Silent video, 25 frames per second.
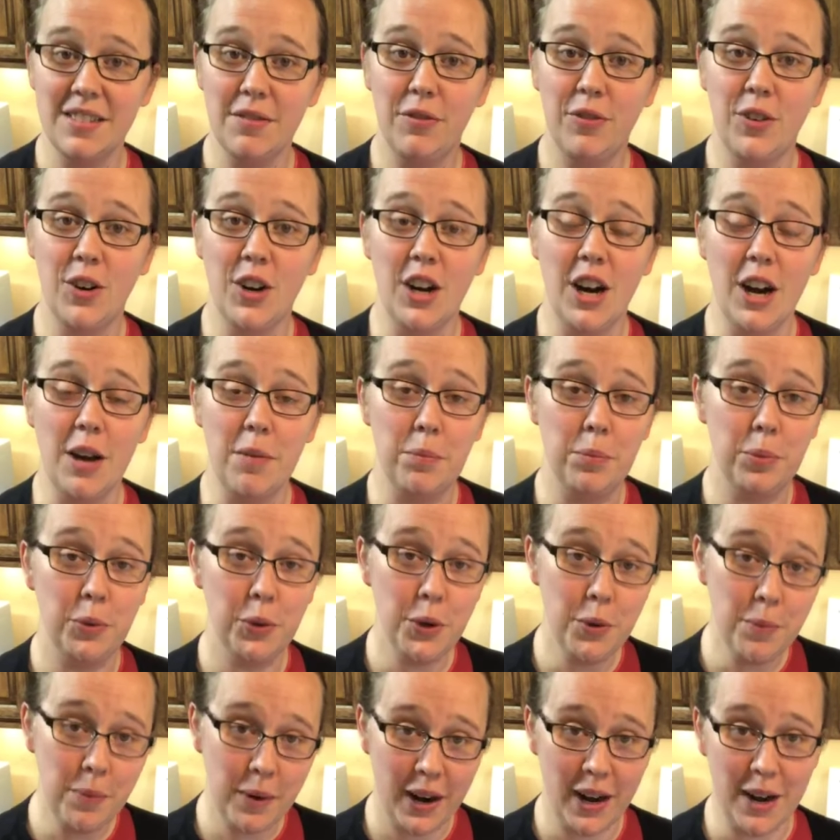for a
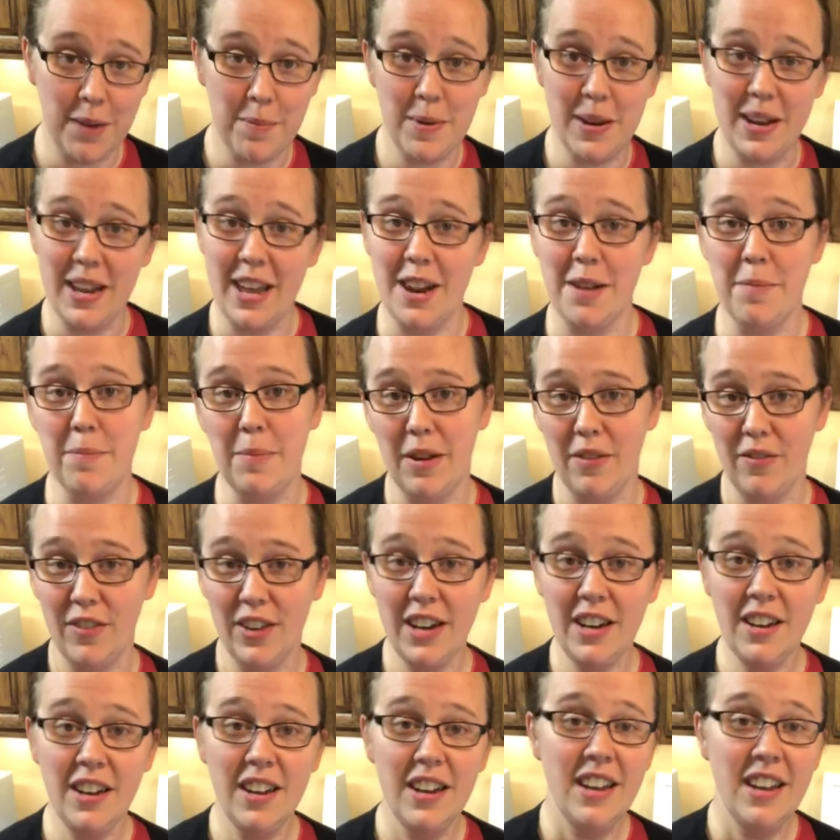blueberry banana muffin.